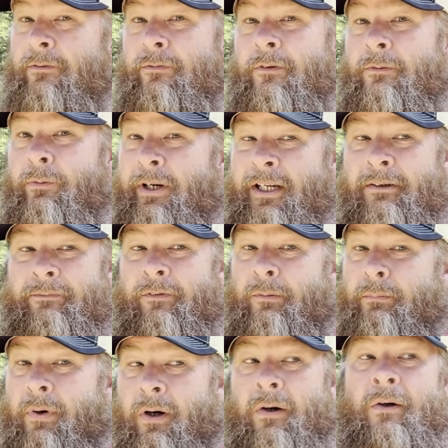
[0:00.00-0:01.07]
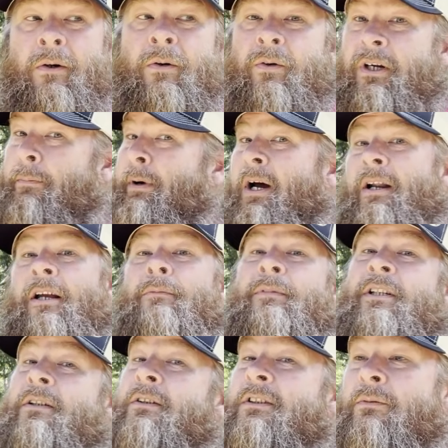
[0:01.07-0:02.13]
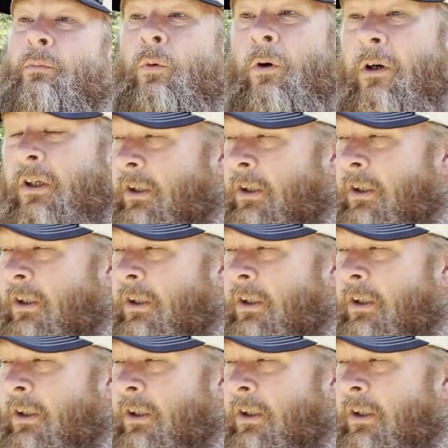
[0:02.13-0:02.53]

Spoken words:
for rent, for borrow. Come out, help me do some work.